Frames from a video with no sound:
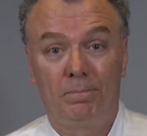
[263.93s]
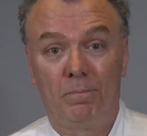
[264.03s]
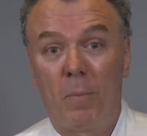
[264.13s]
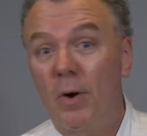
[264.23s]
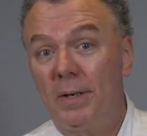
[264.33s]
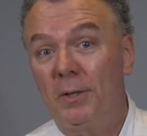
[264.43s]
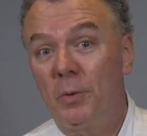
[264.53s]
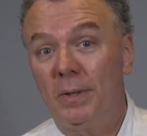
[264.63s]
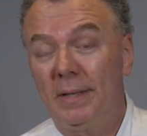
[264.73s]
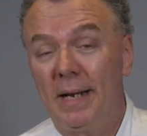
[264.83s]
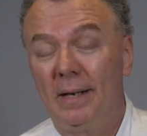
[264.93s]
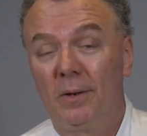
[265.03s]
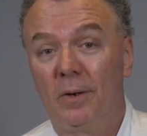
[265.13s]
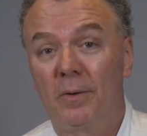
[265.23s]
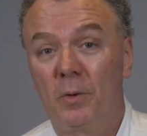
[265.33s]
modernist cuisine
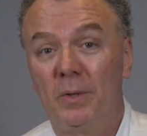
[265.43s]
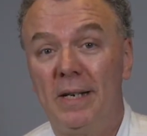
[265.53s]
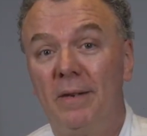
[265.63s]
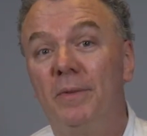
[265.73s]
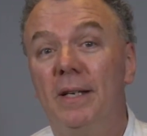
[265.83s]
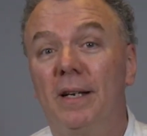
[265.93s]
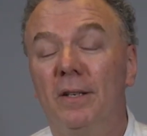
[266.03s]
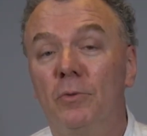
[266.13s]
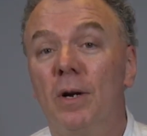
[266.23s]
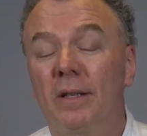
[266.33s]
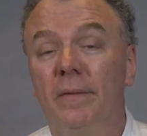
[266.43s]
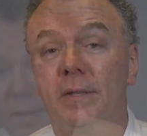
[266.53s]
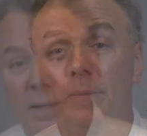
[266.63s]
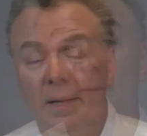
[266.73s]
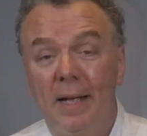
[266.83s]
or the cuisine of deconstructivism.
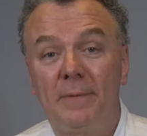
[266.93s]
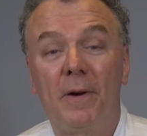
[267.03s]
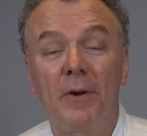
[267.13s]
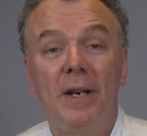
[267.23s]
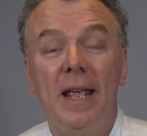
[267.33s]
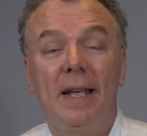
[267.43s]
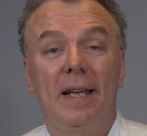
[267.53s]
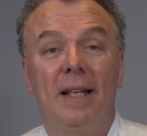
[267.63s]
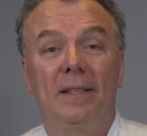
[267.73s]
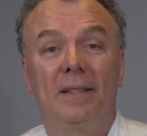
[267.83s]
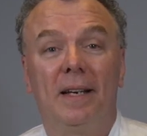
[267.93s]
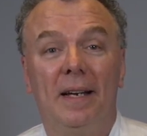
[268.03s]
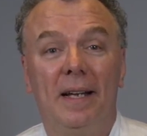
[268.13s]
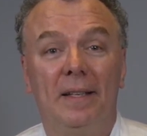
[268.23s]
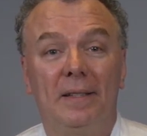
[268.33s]
It's very unique. It's uh,
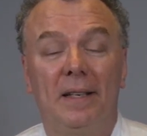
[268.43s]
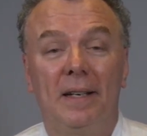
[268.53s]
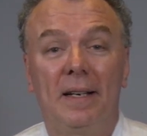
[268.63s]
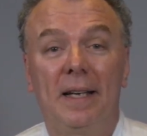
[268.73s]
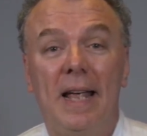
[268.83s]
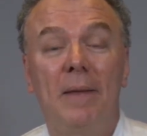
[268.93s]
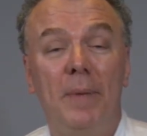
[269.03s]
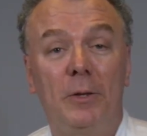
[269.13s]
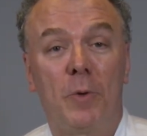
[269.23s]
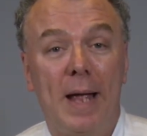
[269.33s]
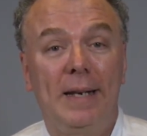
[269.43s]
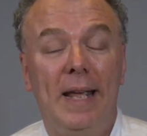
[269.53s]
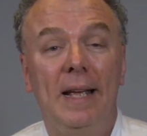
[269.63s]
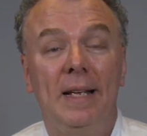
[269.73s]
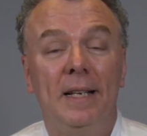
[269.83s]
it's can be
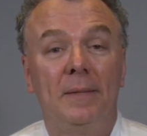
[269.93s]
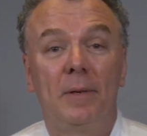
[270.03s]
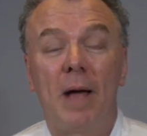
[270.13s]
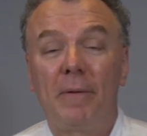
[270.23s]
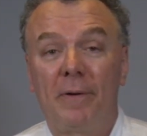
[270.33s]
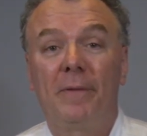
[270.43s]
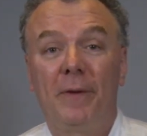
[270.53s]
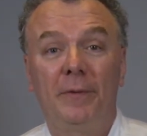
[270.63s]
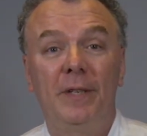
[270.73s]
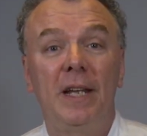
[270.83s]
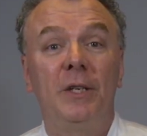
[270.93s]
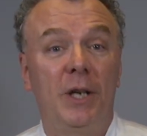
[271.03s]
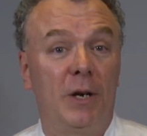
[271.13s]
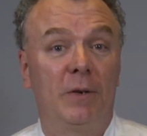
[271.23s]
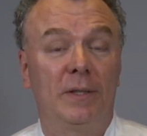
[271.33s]
trendy been around for 15
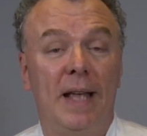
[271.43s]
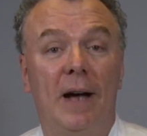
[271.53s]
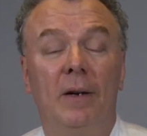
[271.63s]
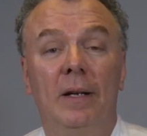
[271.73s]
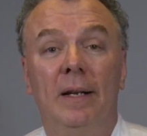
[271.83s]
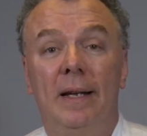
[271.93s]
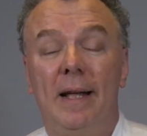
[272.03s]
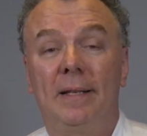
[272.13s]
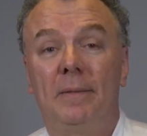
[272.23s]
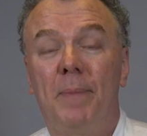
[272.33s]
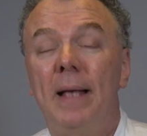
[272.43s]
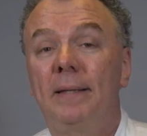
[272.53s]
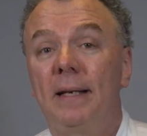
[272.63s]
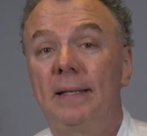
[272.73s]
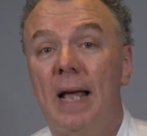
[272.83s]
years now. It's best
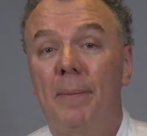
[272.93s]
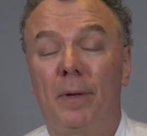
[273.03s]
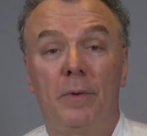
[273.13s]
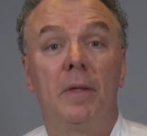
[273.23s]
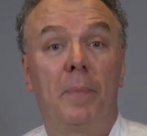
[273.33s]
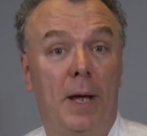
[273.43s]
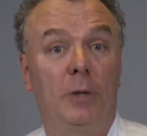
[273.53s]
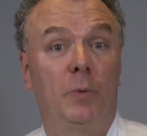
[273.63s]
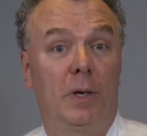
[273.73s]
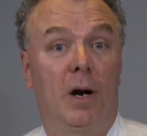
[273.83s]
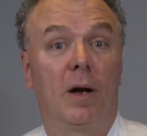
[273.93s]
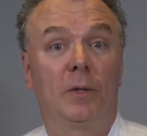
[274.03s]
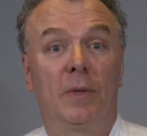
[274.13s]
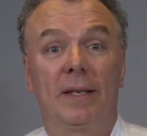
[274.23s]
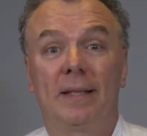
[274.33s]
example in the pastry arts,
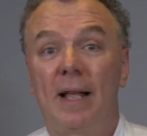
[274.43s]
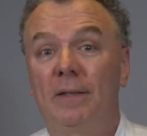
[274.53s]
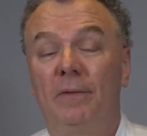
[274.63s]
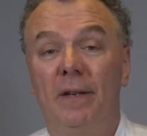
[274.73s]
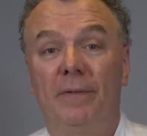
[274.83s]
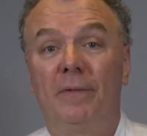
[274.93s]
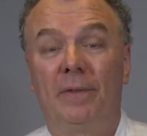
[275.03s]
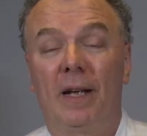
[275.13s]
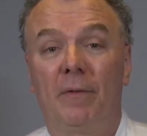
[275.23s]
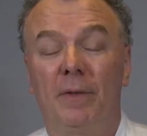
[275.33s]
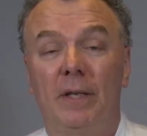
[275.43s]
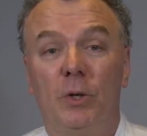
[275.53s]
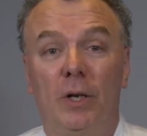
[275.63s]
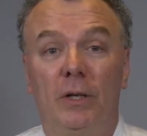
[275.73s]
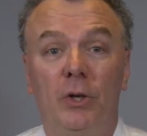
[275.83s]
where there's lots of different flavors that
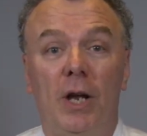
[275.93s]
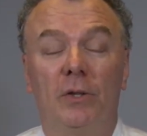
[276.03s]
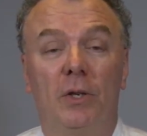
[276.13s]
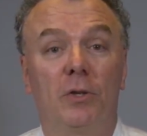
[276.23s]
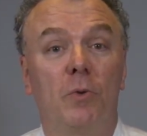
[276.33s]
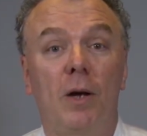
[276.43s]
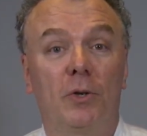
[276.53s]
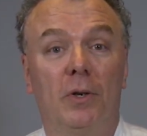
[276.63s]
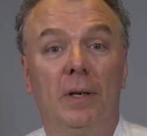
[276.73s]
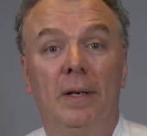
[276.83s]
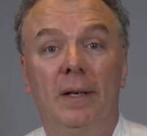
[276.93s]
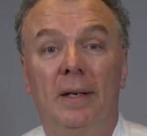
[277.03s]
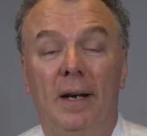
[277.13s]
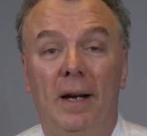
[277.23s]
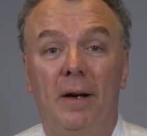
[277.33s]
you can change the structure,
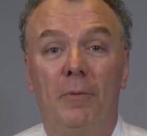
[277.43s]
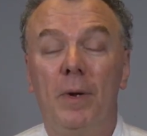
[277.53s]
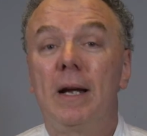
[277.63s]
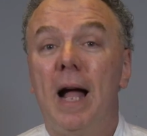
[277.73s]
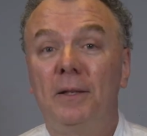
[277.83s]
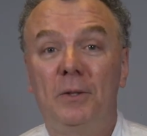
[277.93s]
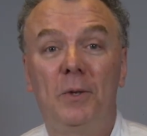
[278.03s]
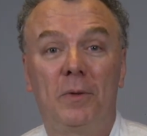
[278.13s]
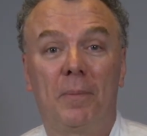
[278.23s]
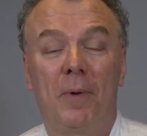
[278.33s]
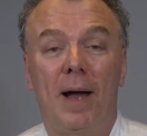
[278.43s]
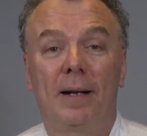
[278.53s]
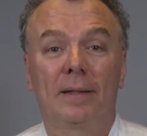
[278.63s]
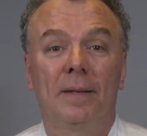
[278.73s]
uh, reconstitute the product,